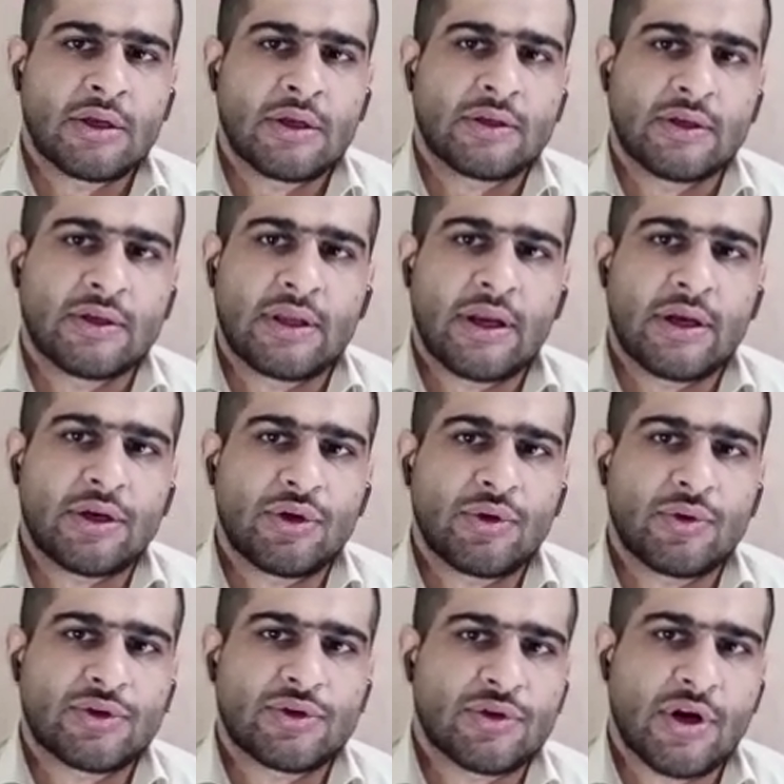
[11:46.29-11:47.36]
to then
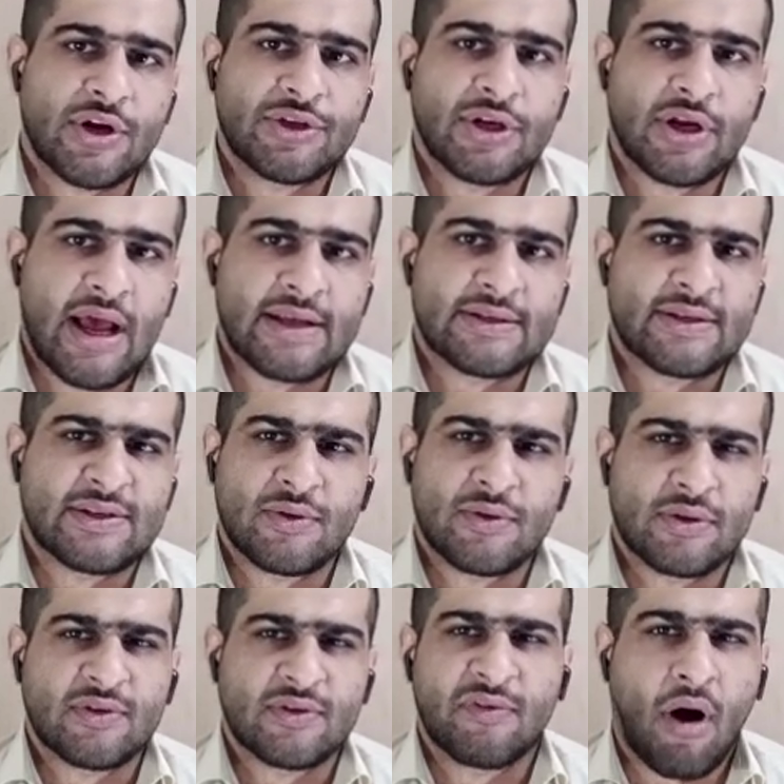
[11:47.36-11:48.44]
use Russia as a
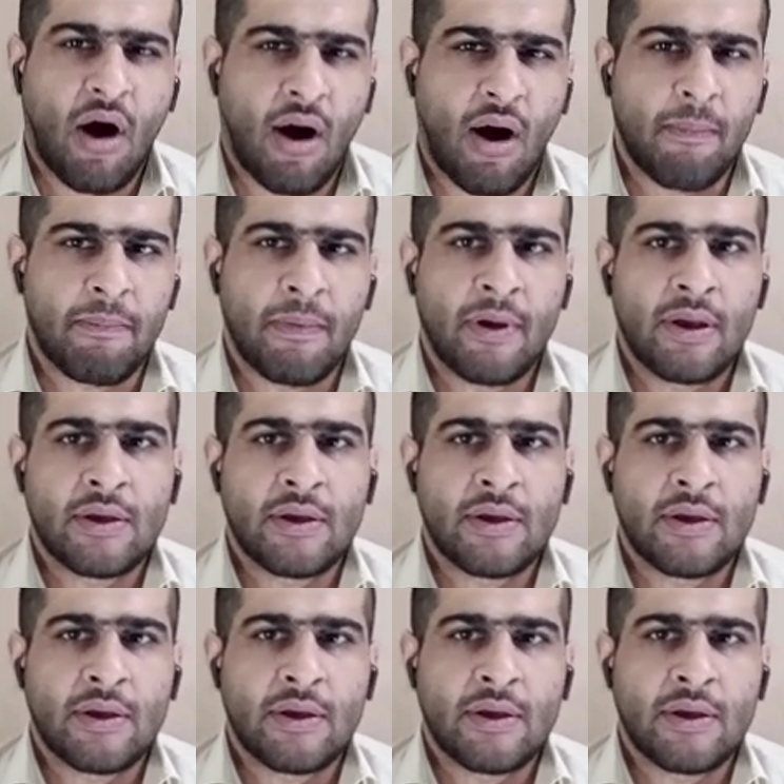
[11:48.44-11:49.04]
sort of hub